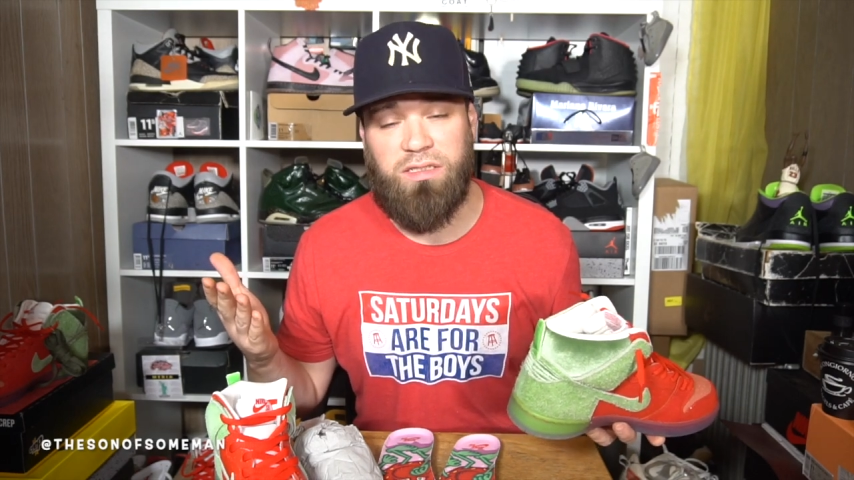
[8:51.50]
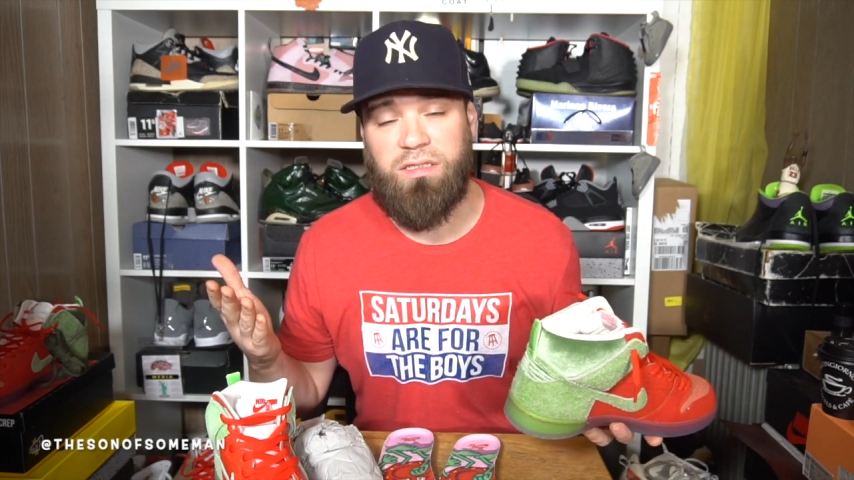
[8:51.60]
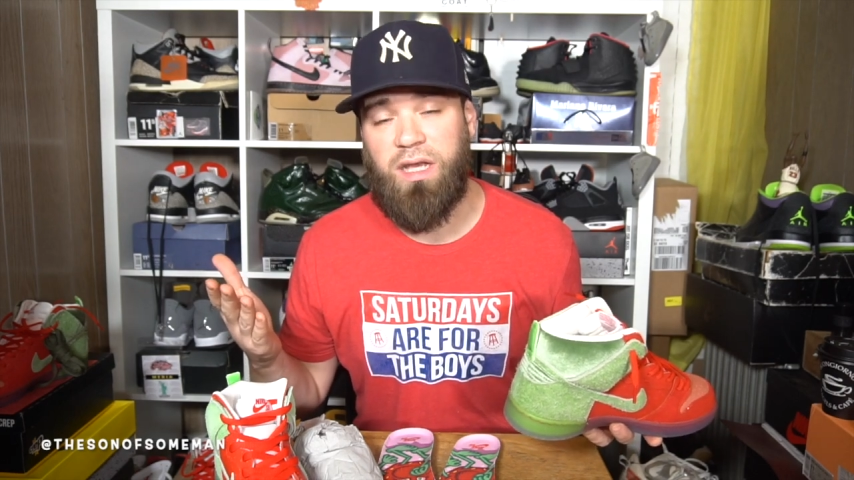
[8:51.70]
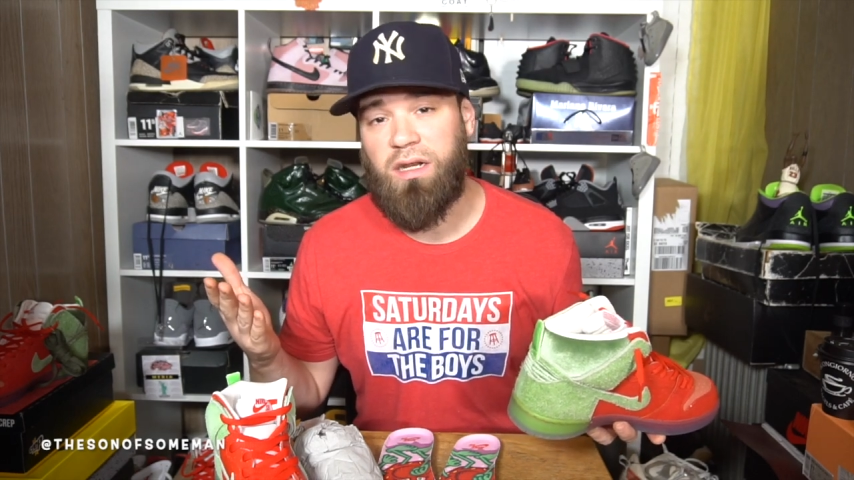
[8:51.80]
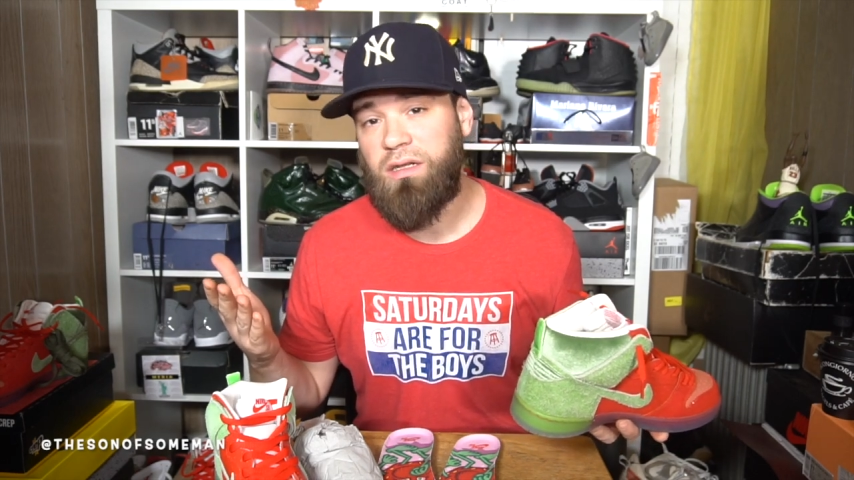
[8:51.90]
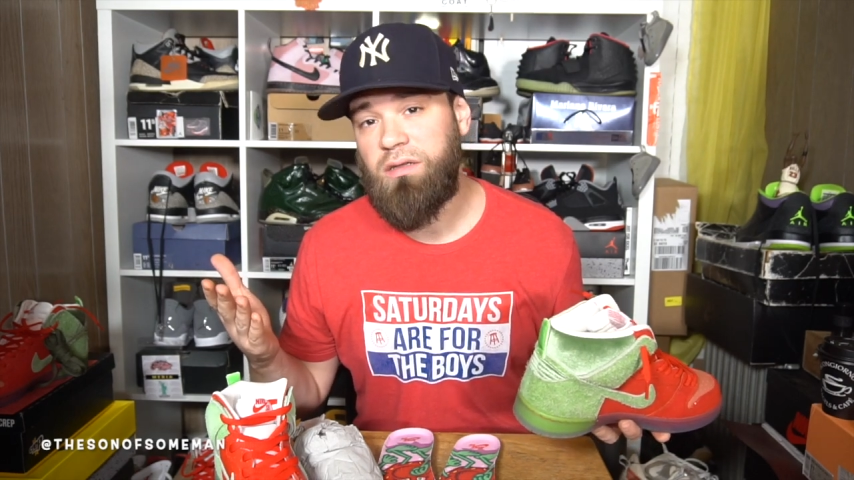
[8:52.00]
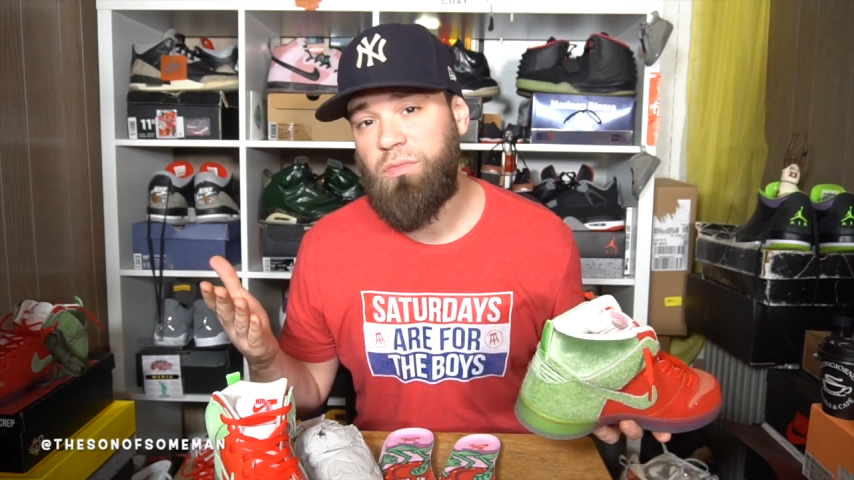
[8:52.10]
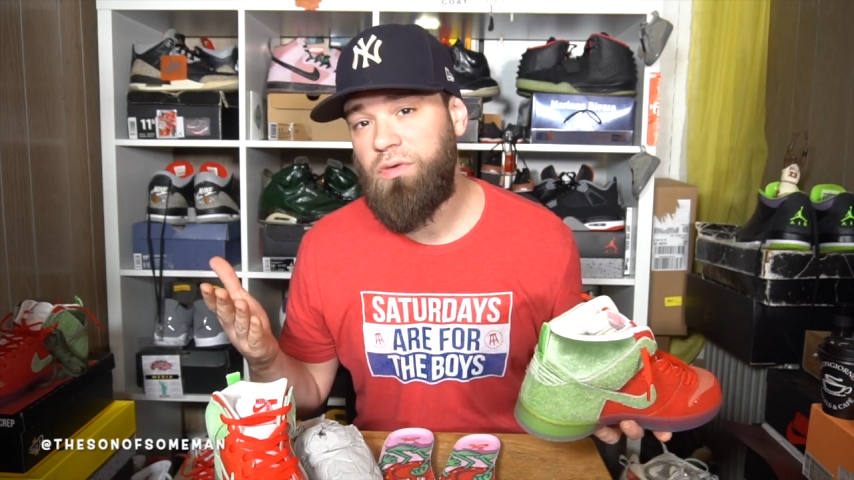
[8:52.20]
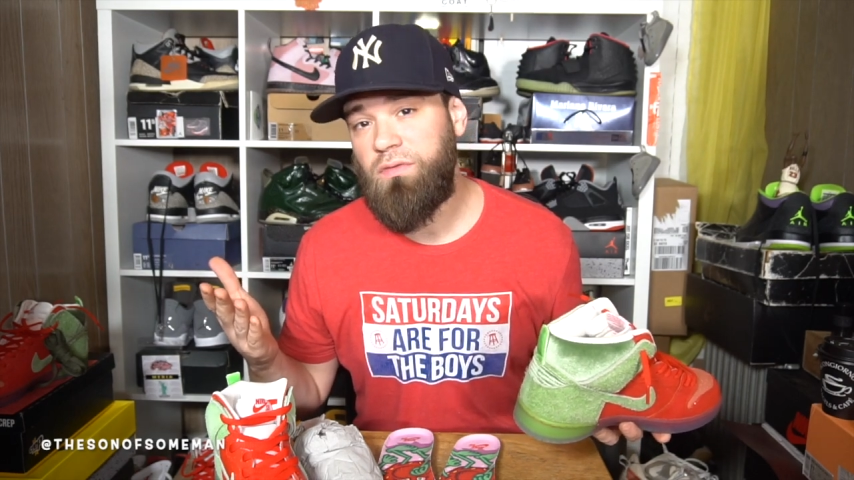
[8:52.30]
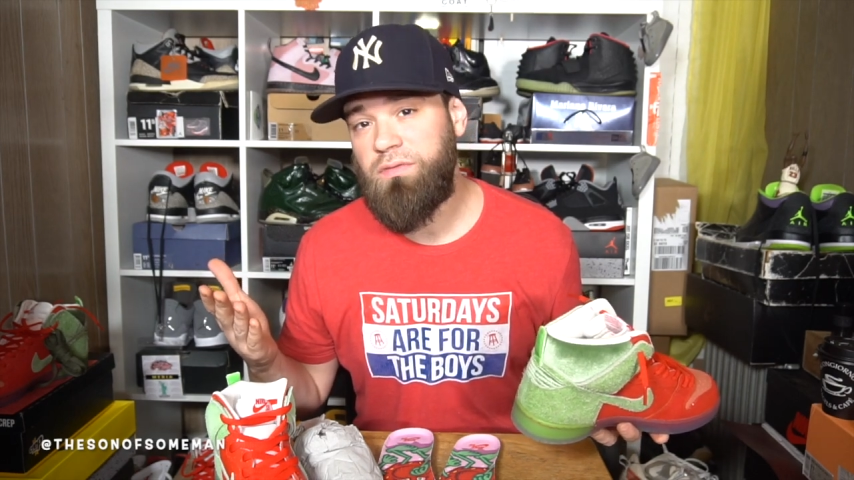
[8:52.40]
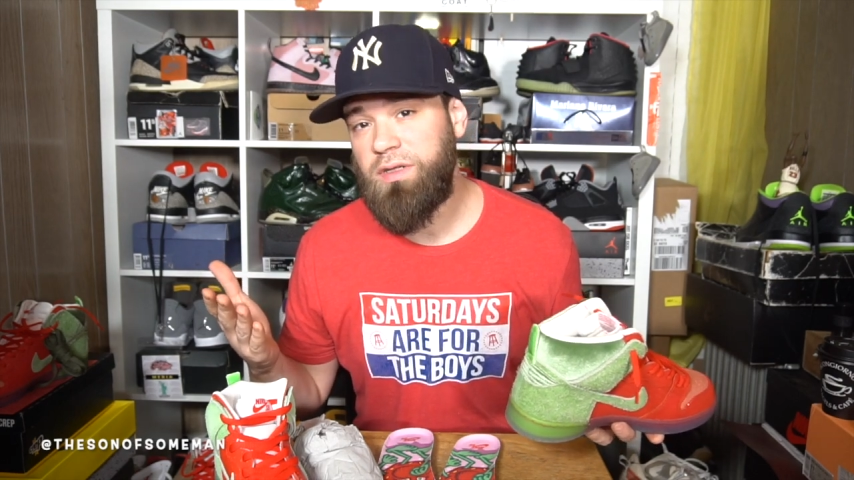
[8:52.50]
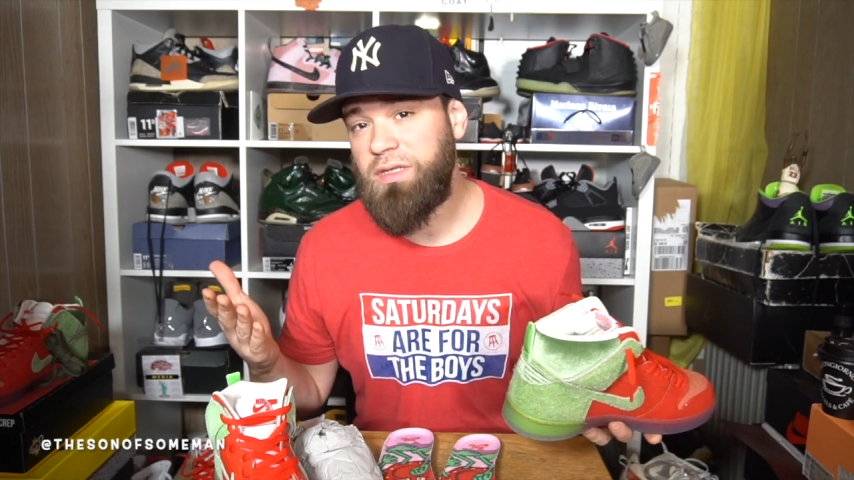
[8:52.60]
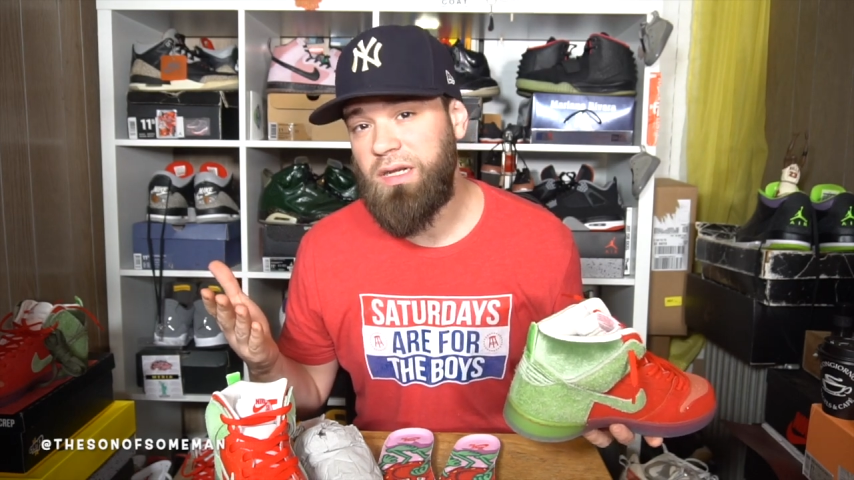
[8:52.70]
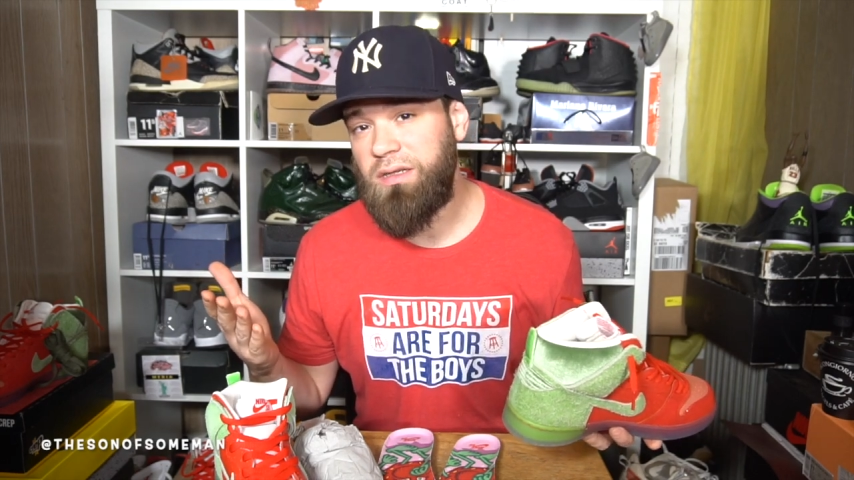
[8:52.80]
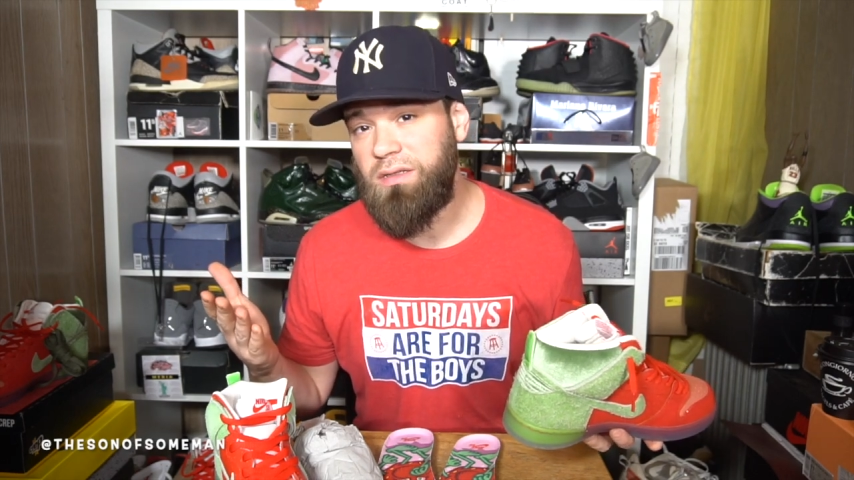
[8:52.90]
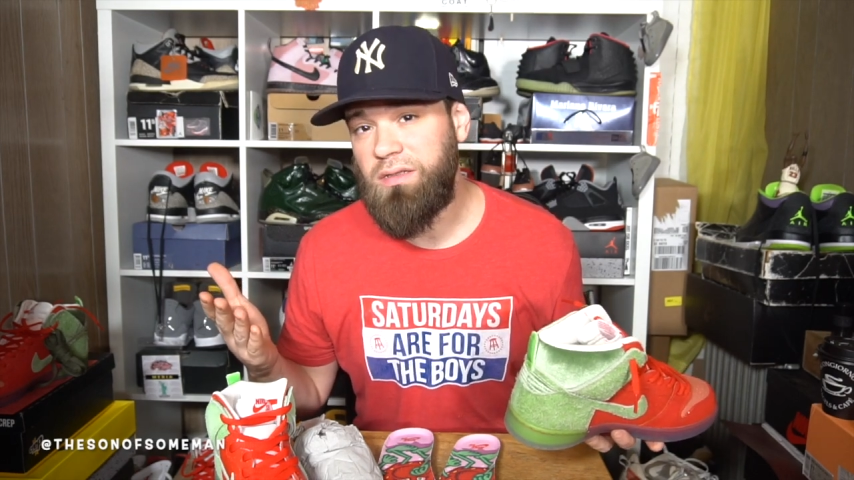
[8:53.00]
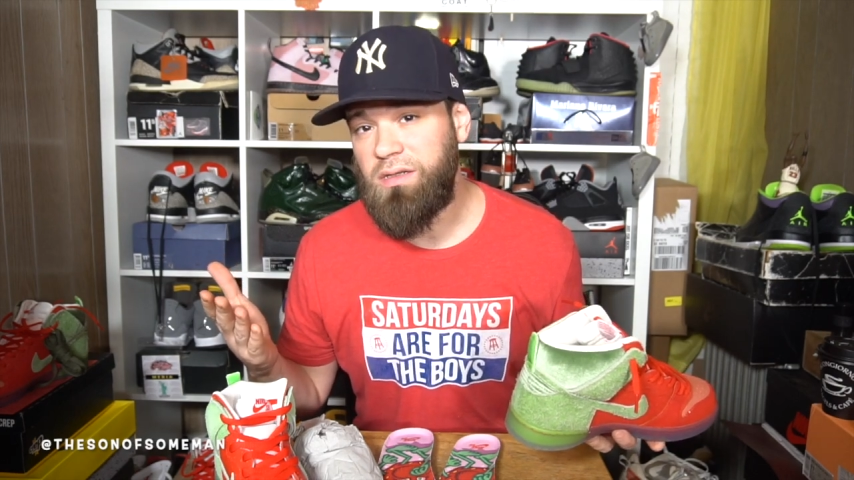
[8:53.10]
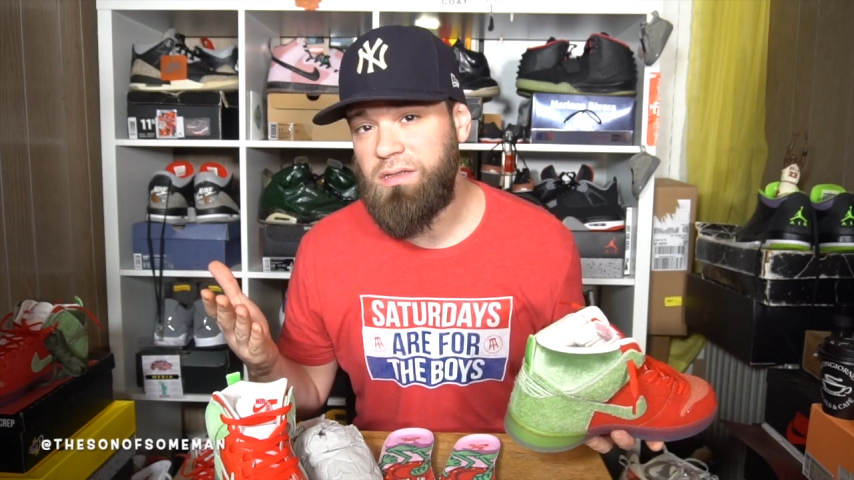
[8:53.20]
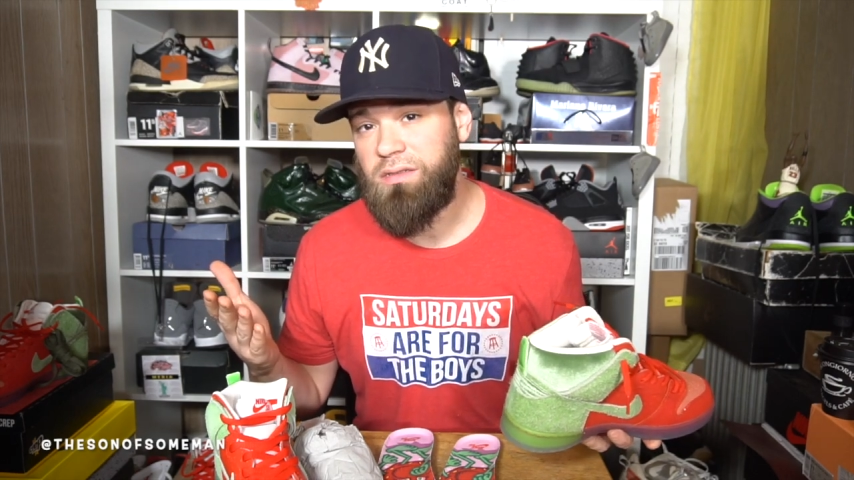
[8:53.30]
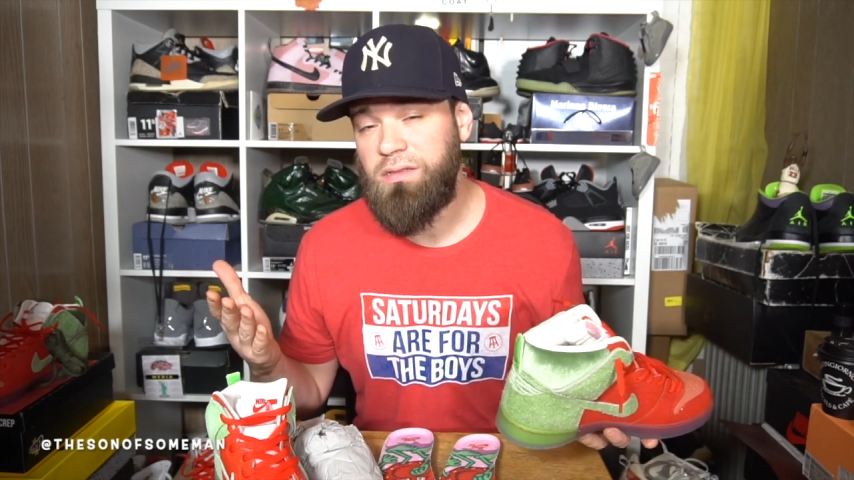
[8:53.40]
not a good move. That's not a good
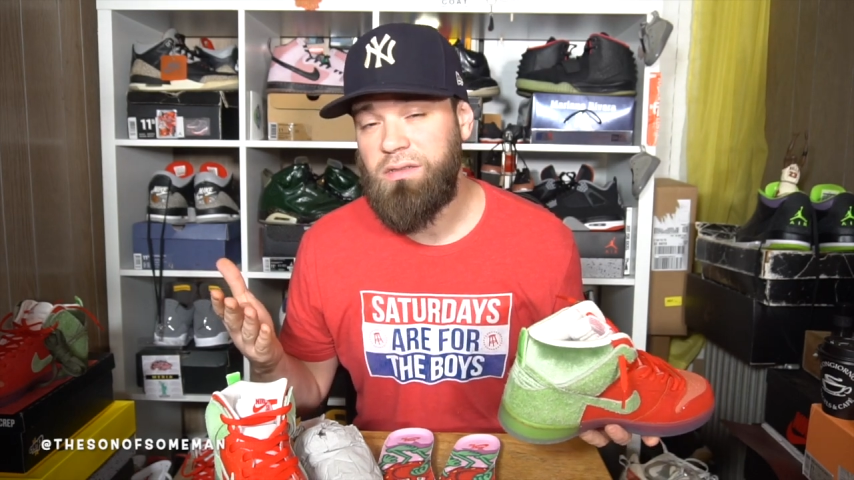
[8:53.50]
look.